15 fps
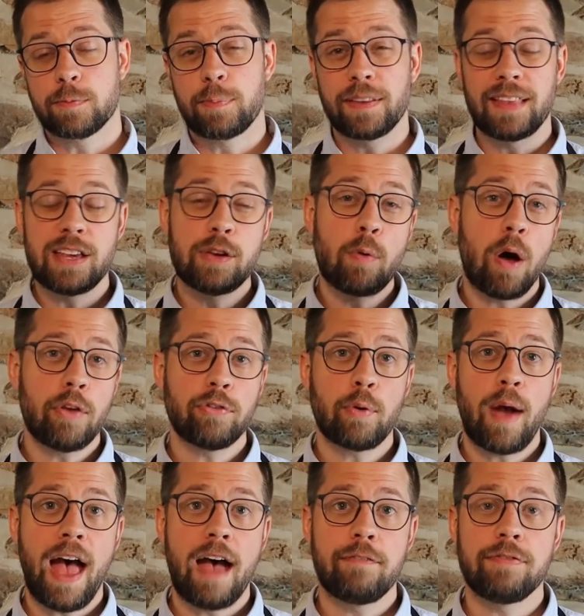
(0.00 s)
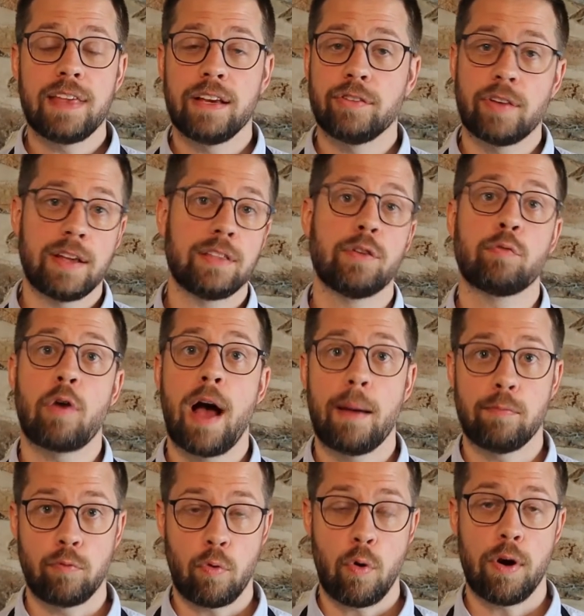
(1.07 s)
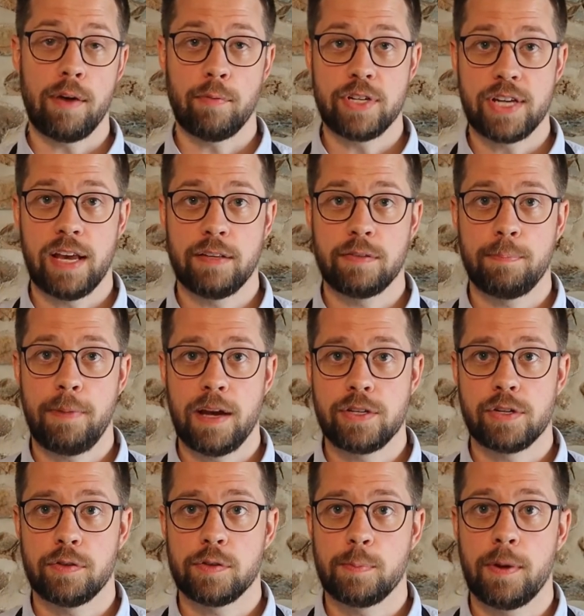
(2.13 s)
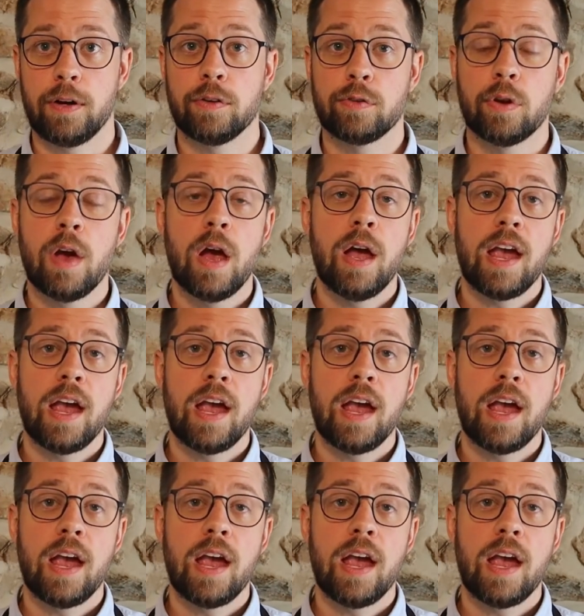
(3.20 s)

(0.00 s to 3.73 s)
but then you also have things like the Rob Roy, which has Peychaud's bitters.